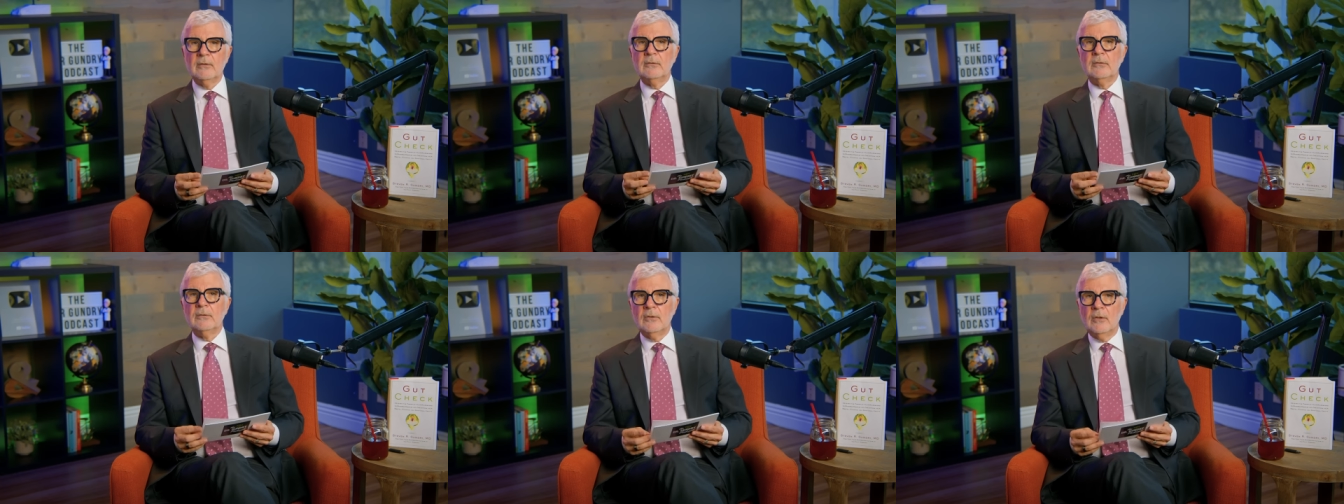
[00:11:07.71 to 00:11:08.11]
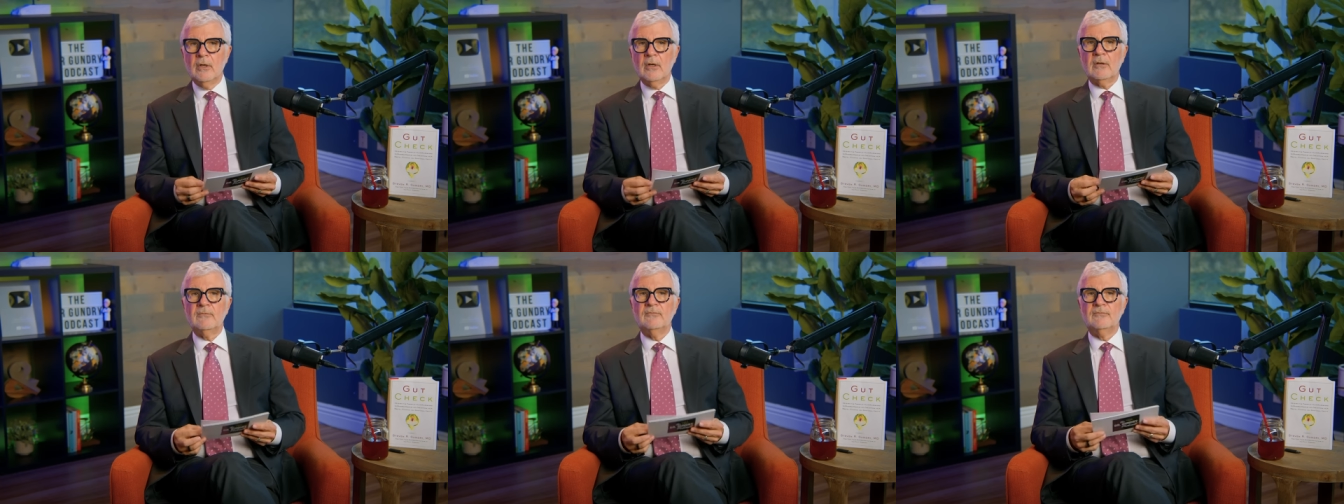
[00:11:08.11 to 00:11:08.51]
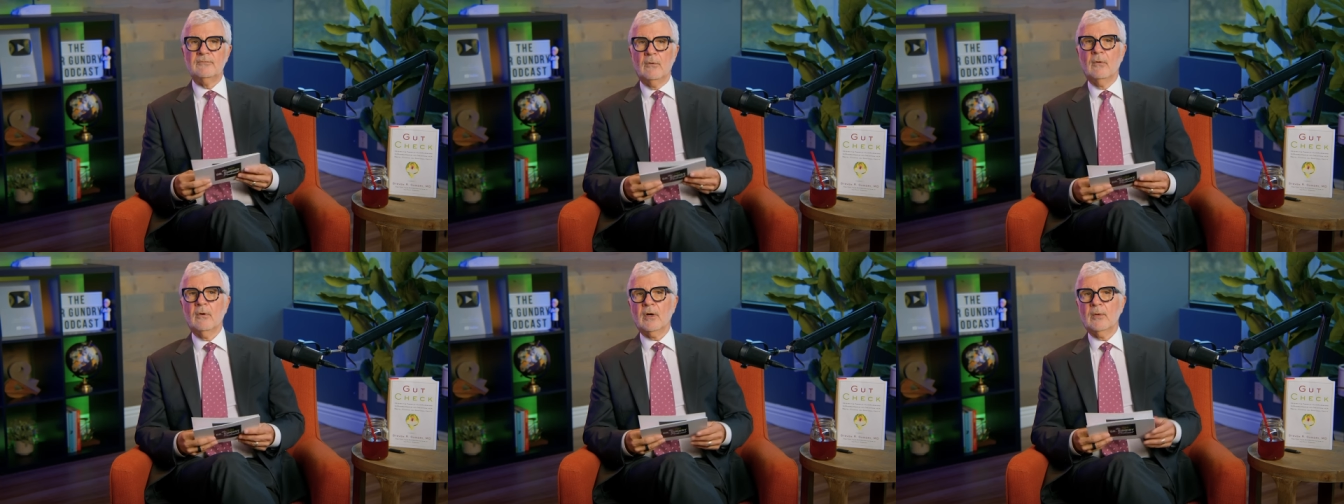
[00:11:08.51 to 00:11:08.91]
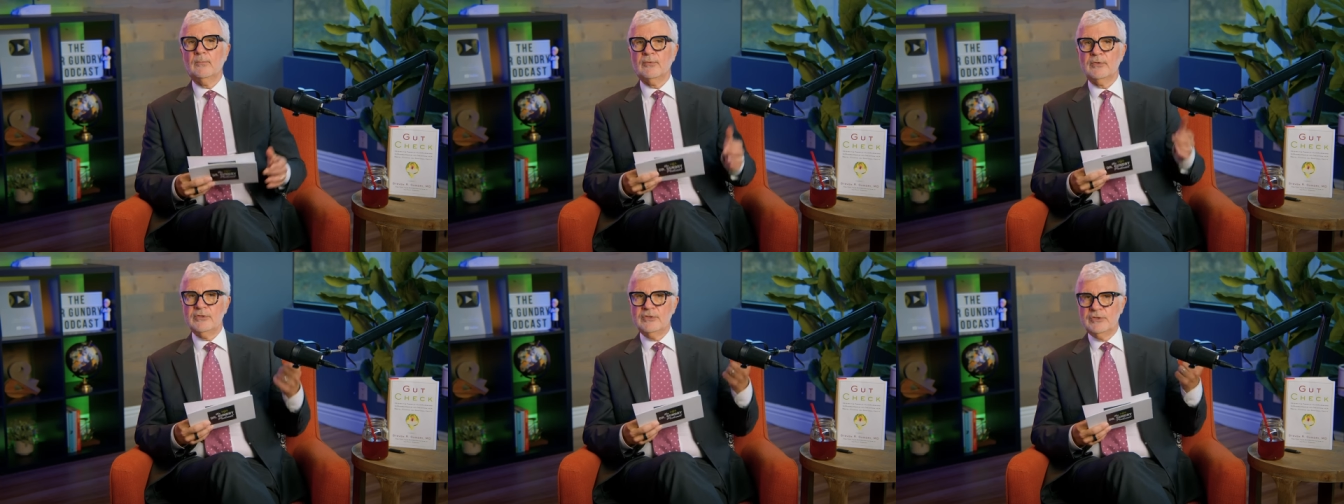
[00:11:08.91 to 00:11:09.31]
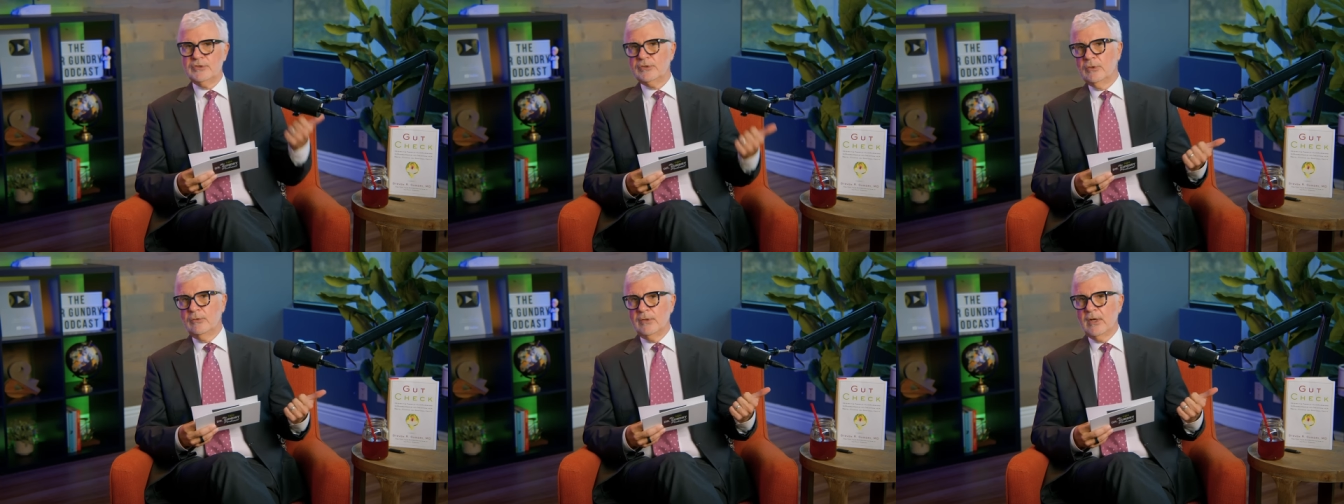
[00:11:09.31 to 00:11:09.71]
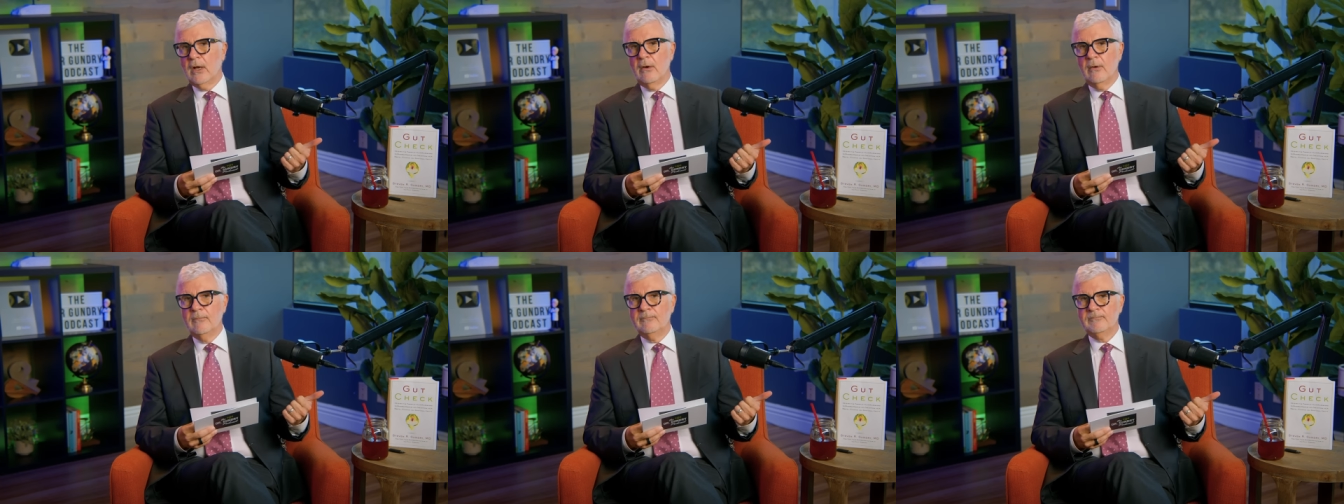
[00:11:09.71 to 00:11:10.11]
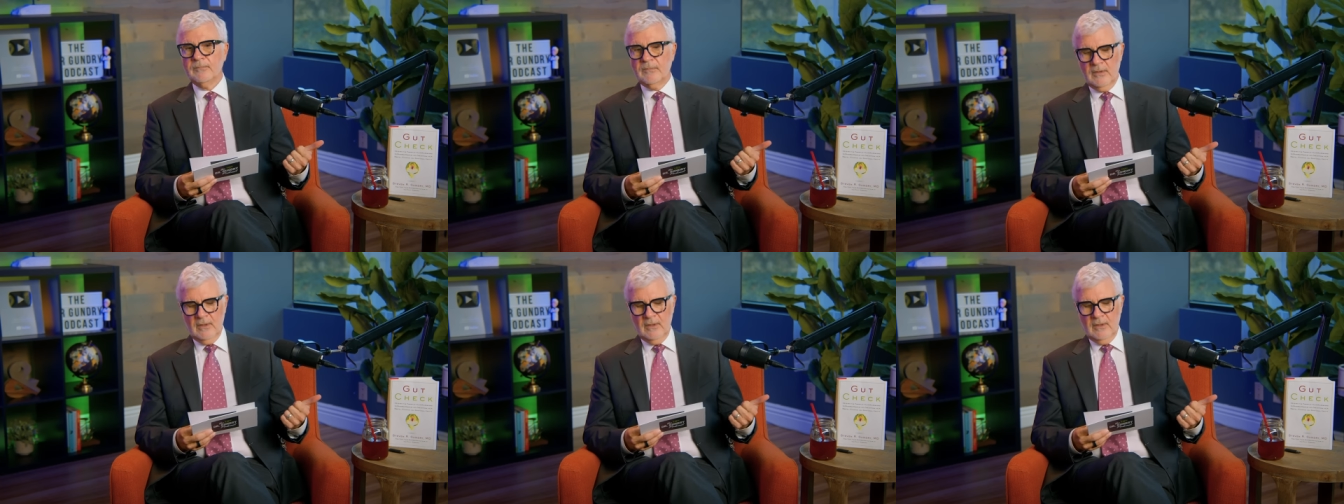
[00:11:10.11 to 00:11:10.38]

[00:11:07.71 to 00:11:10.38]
look for prosciutto,